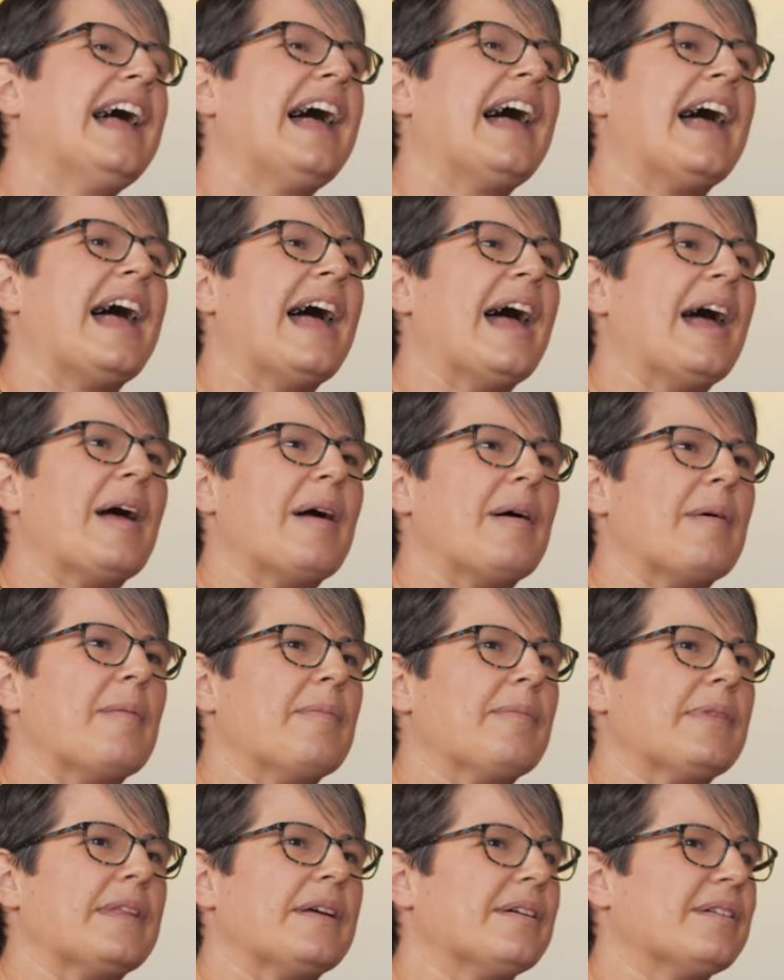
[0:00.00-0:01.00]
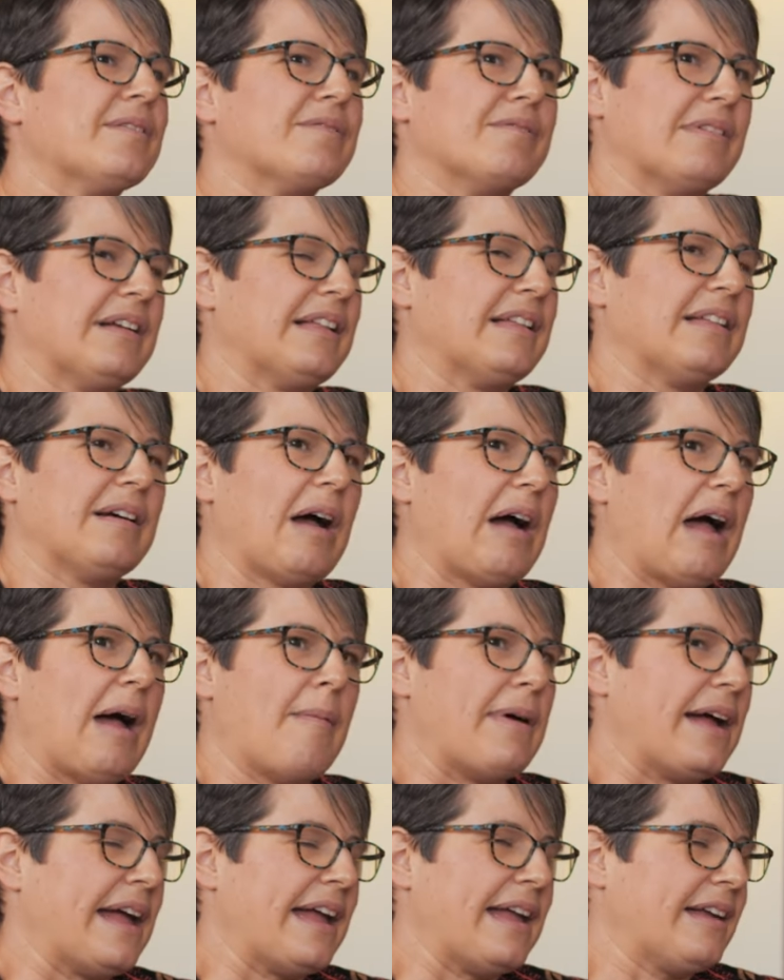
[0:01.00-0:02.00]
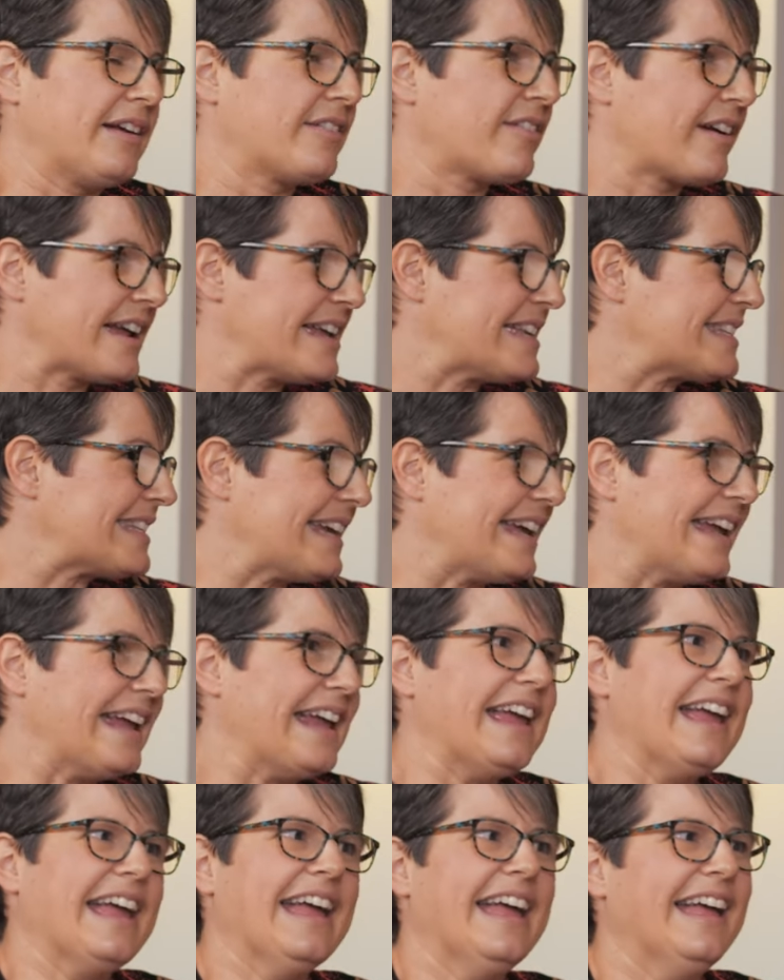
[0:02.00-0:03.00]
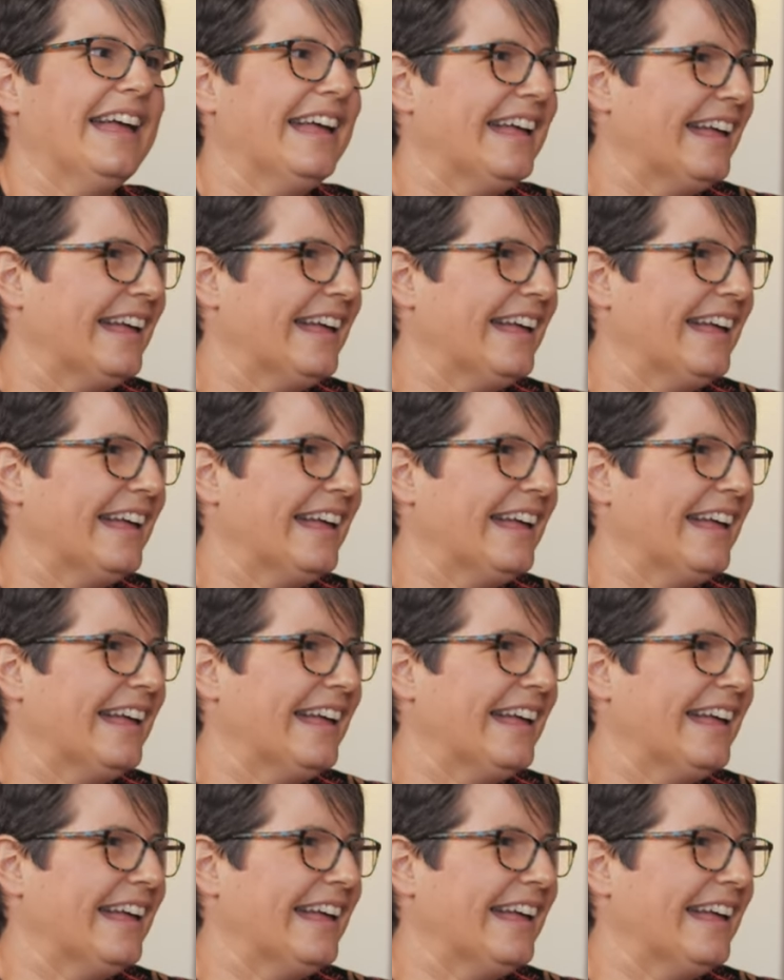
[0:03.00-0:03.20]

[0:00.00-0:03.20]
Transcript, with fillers: Um, am I crazy?